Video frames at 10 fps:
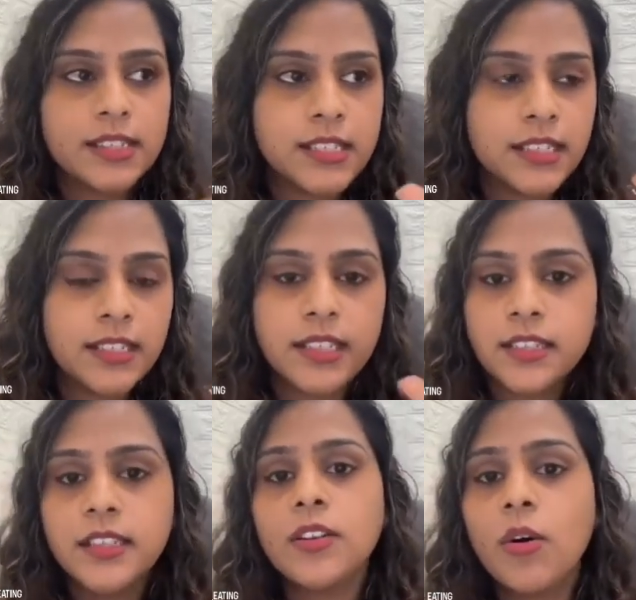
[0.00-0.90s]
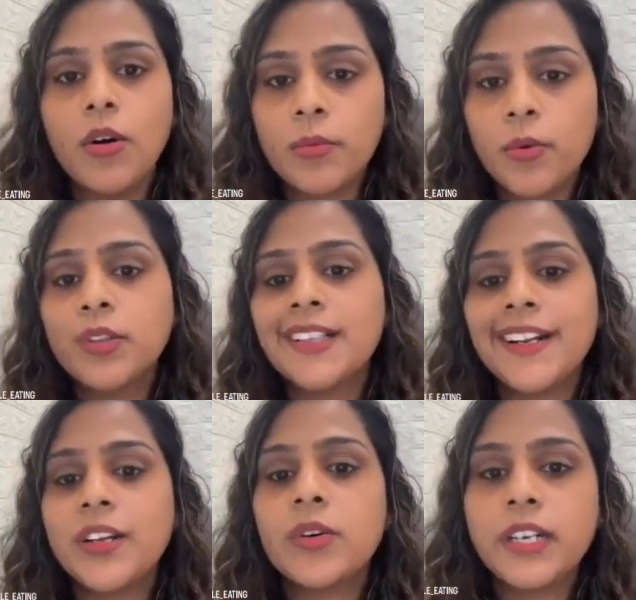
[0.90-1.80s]
the synthetic hormone
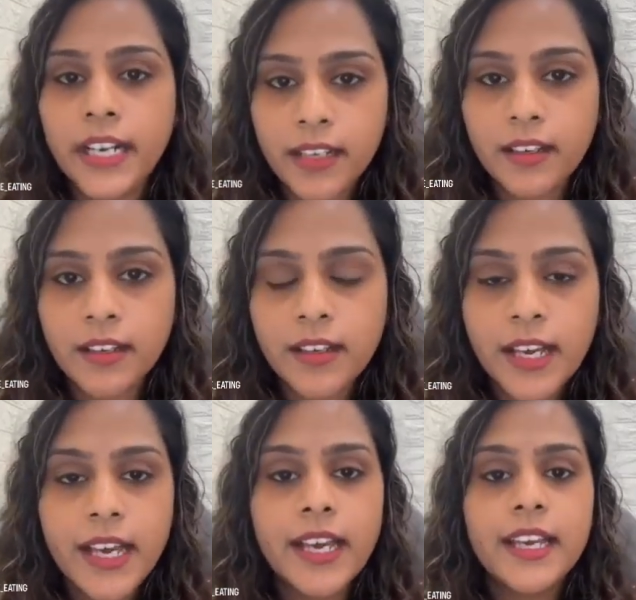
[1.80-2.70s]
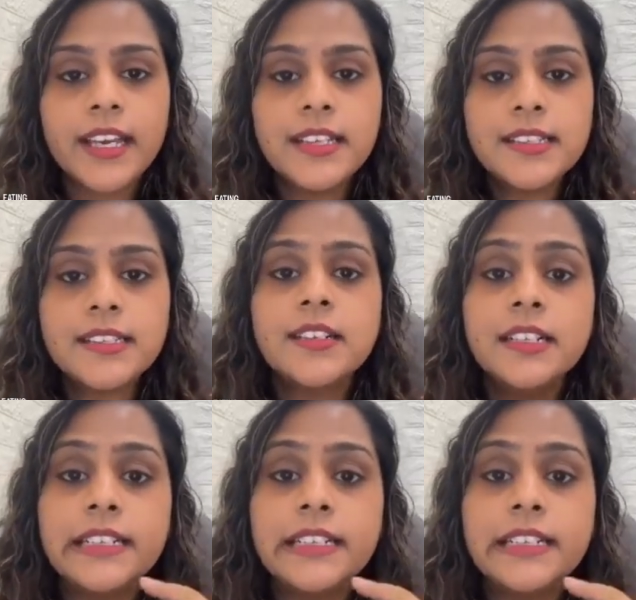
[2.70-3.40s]
that you're taking, is the